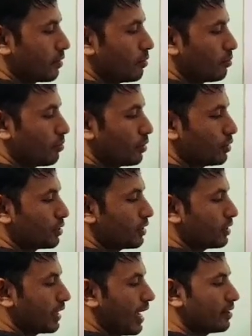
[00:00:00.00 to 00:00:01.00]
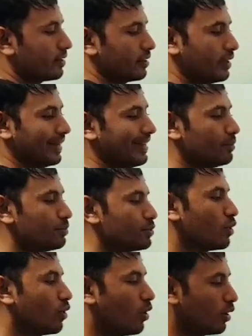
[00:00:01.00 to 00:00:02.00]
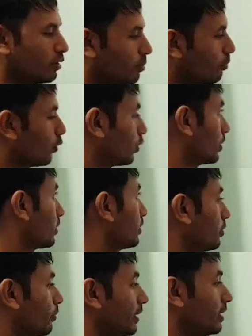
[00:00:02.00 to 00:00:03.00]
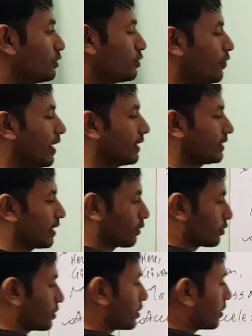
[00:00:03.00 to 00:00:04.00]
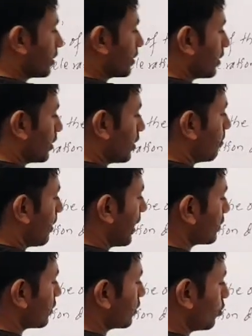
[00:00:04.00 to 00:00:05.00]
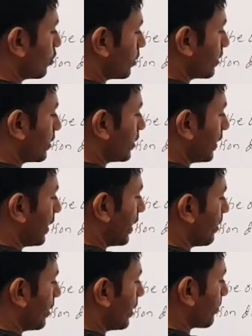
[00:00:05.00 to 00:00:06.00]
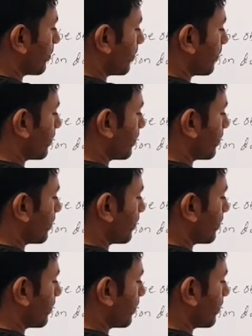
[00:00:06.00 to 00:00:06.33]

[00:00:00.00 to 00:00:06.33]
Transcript: Person can lift on moon. We need to find it out. Mass on moon, mm.